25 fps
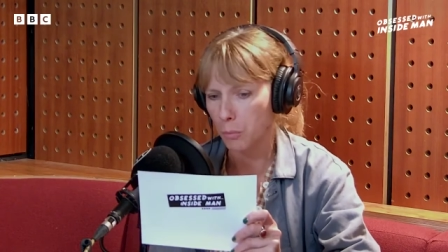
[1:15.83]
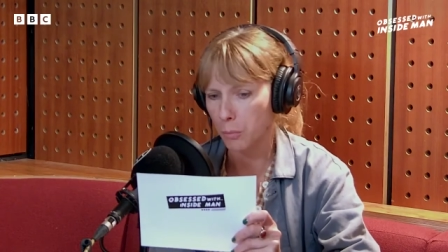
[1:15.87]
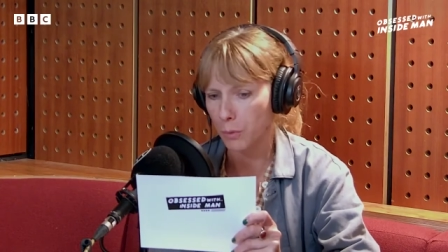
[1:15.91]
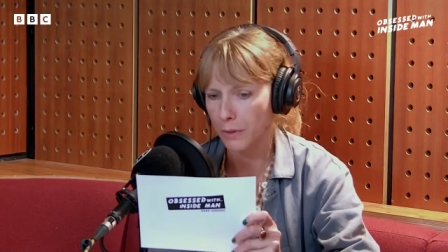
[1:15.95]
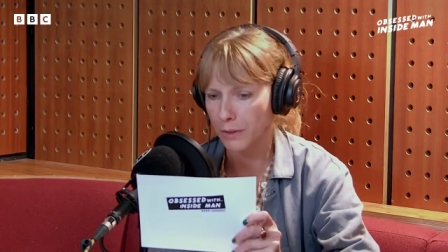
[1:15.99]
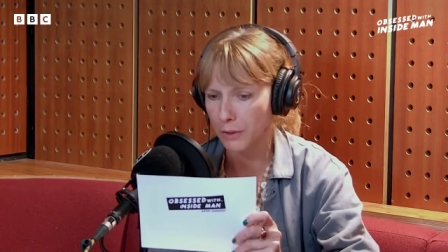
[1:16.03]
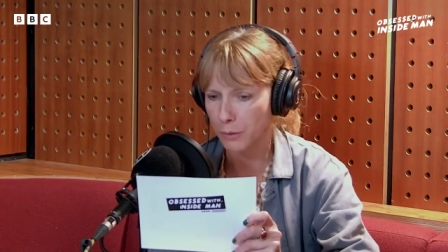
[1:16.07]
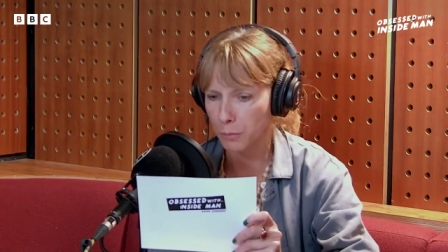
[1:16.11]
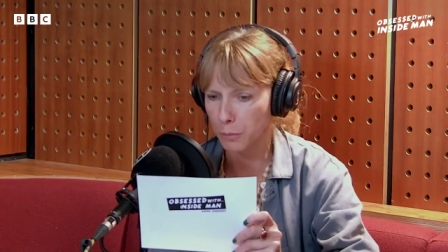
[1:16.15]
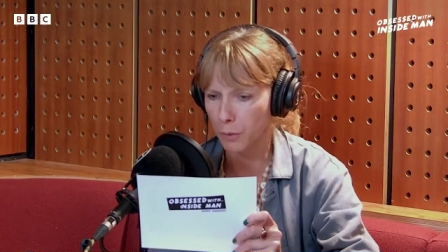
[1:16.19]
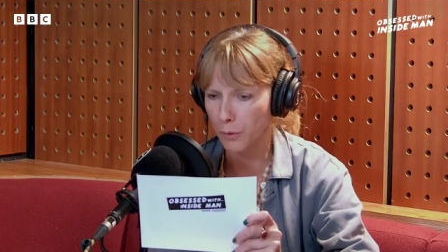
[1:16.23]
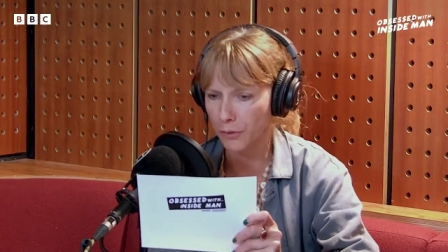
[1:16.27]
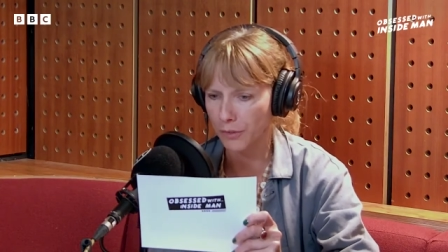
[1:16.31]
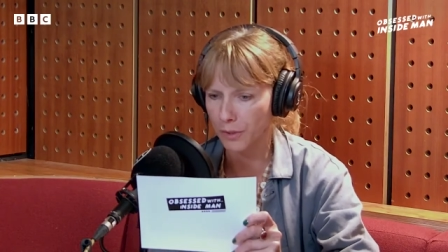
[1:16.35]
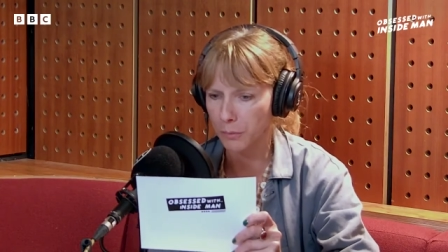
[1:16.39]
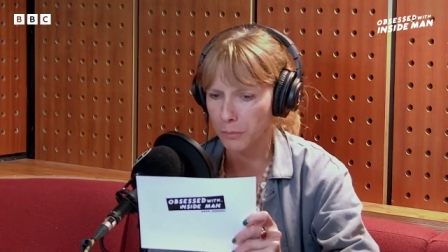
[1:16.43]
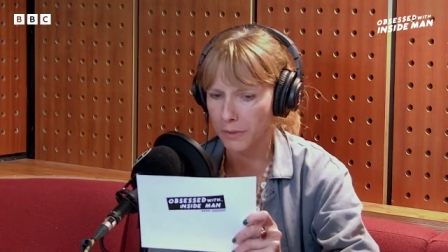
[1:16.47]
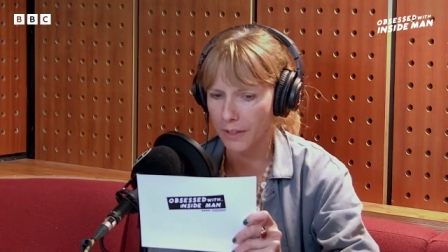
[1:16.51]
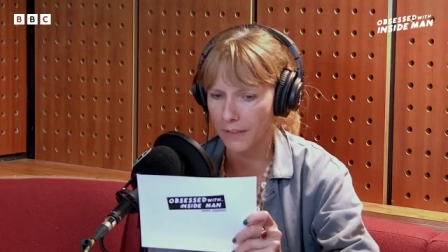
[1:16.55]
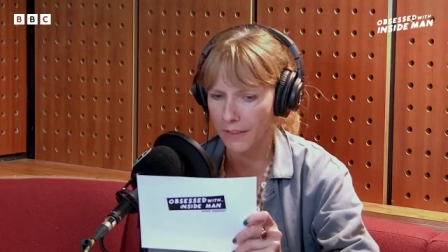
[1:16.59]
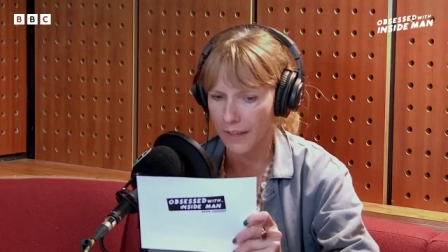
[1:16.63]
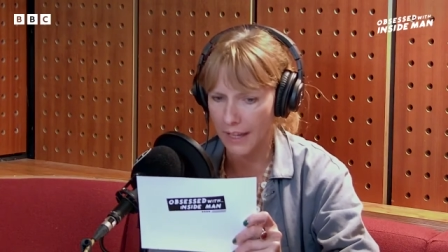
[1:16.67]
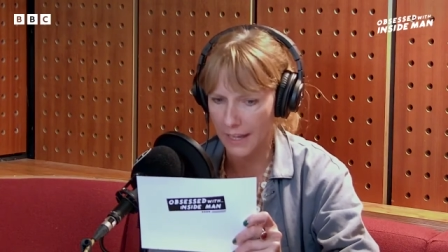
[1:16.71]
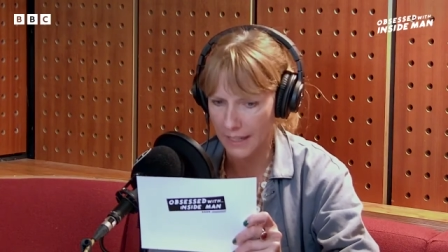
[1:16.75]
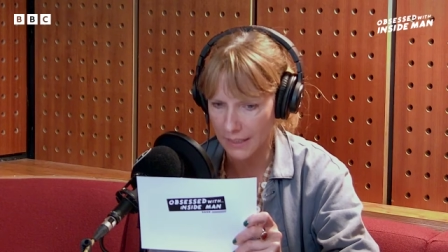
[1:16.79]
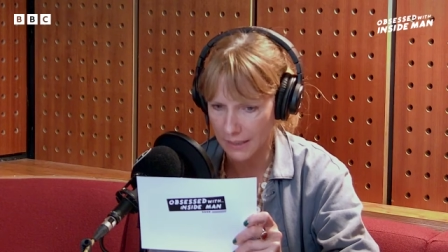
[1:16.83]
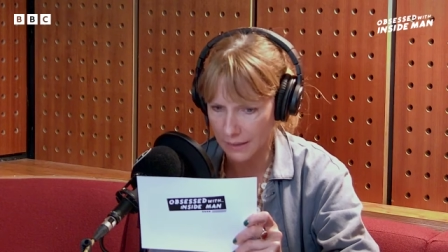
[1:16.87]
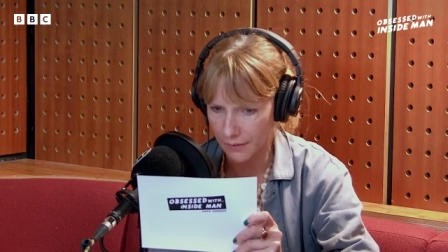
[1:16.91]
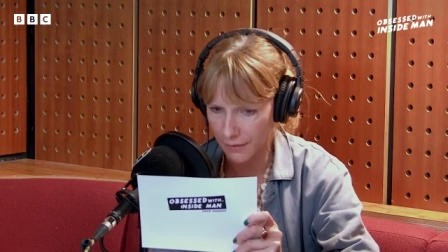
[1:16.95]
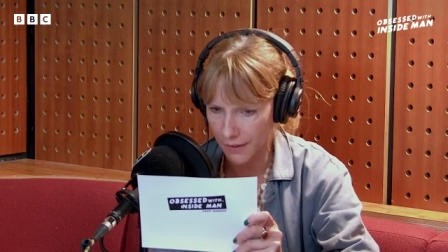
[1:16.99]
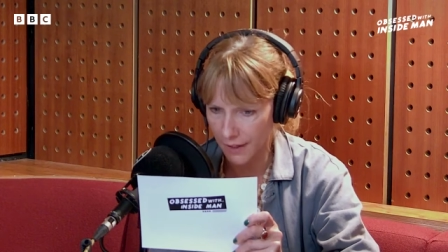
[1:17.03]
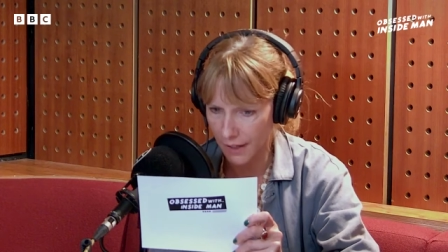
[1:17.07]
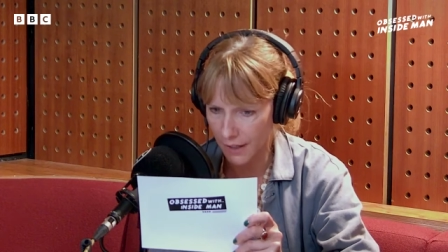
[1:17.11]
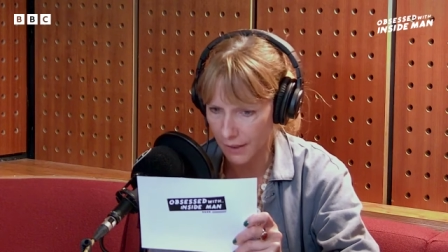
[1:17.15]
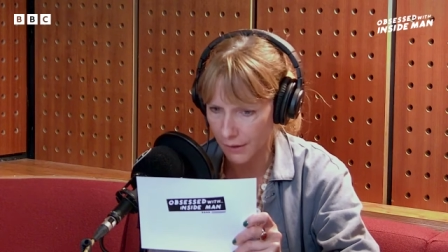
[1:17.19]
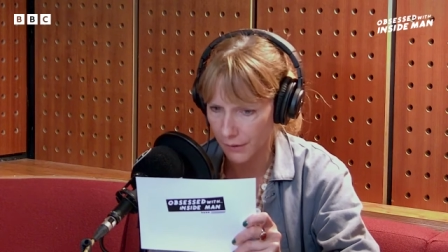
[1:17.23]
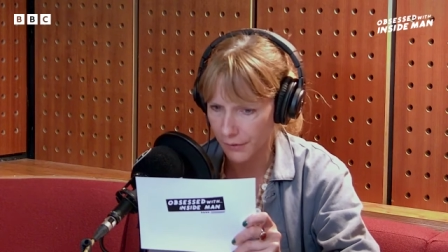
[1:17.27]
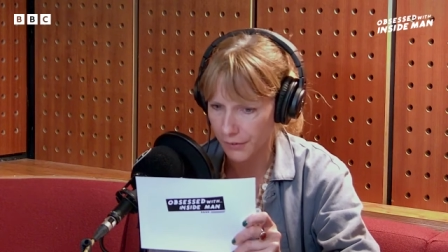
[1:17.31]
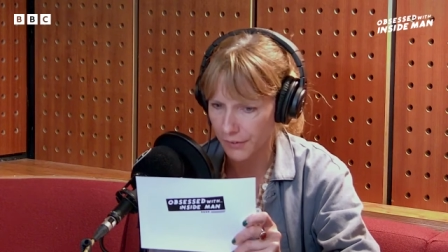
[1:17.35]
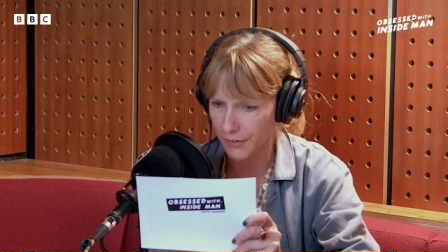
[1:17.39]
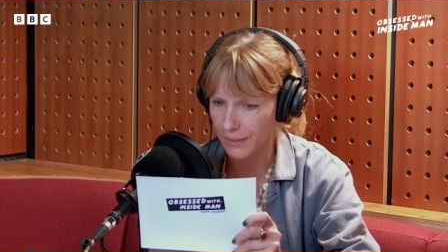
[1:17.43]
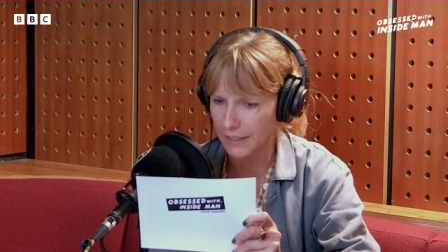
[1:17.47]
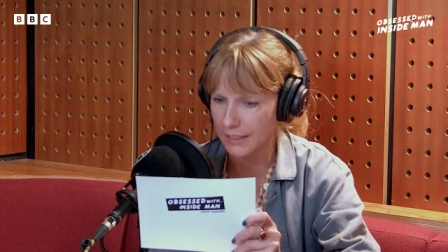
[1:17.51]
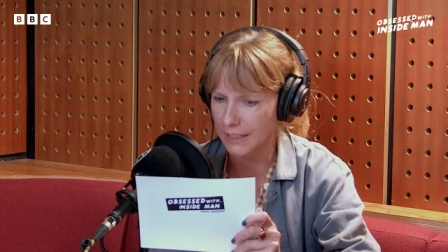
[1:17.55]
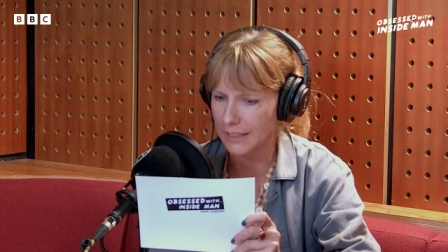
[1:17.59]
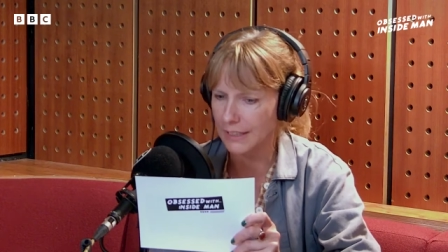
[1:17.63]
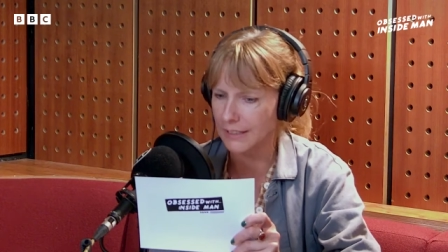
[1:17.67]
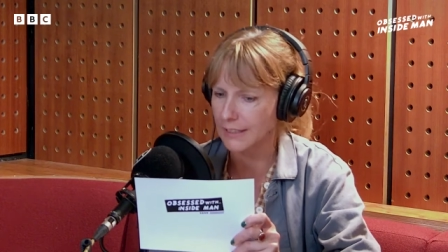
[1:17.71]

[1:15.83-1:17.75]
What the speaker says: when you spot someone at the end of the aisle sneaking